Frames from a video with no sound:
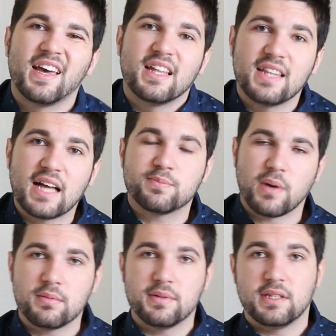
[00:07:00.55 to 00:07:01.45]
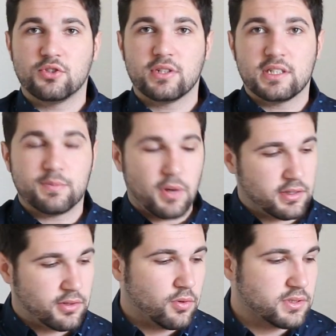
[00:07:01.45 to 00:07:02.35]
And that's probably the trickiest part of
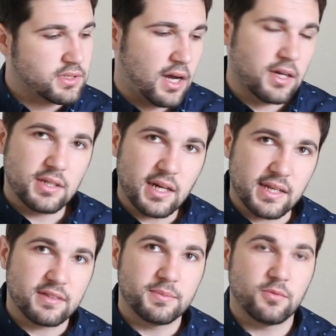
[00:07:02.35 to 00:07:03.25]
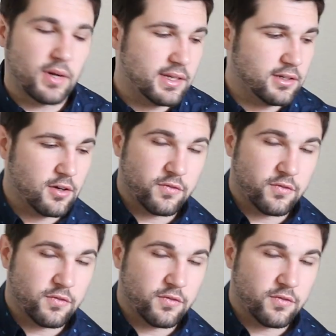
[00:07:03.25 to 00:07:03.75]
the whole song. You kind of have to be ready to go